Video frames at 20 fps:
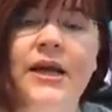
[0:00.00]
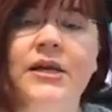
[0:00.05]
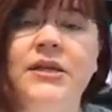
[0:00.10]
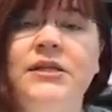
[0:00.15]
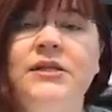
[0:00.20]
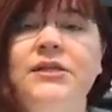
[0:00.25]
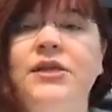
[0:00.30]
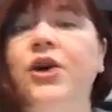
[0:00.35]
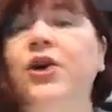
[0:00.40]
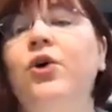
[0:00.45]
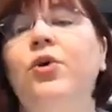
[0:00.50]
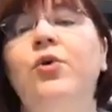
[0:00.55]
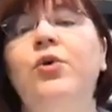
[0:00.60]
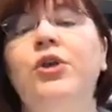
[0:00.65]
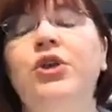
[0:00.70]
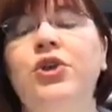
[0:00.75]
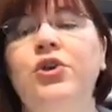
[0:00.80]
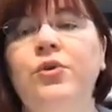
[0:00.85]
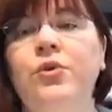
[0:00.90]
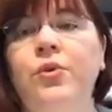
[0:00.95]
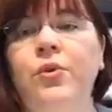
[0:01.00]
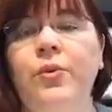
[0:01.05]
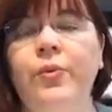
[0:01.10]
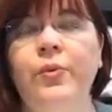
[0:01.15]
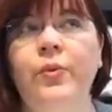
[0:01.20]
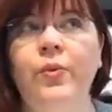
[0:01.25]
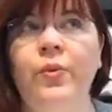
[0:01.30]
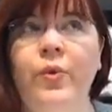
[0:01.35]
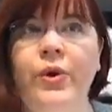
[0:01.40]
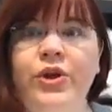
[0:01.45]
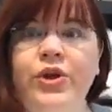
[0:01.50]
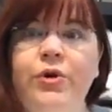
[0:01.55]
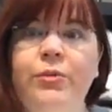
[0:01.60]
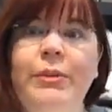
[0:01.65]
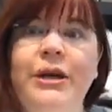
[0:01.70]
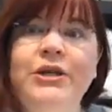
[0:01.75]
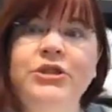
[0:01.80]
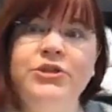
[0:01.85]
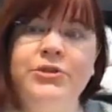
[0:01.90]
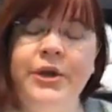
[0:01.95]
so you when you're
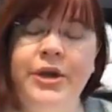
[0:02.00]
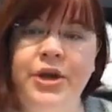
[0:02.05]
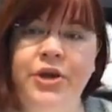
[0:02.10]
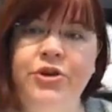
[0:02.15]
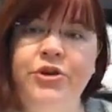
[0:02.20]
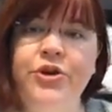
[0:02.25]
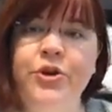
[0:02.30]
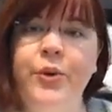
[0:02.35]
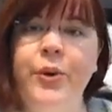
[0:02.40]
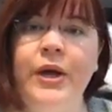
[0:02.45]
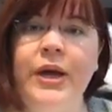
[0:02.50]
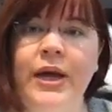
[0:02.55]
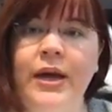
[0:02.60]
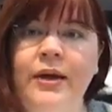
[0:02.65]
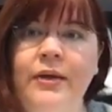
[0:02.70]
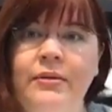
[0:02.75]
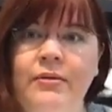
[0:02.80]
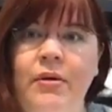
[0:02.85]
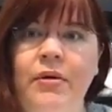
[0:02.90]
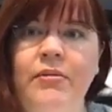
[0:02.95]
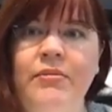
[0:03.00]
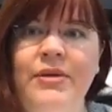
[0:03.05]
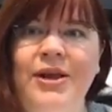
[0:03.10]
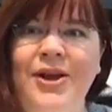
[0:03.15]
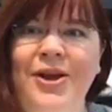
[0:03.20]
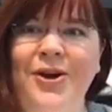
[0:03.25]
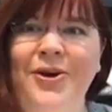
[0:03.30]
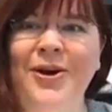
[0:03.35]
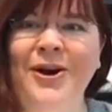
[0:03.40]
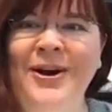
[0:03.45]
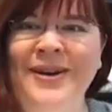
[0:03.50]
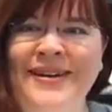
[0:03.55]
measuring and you're doing it you know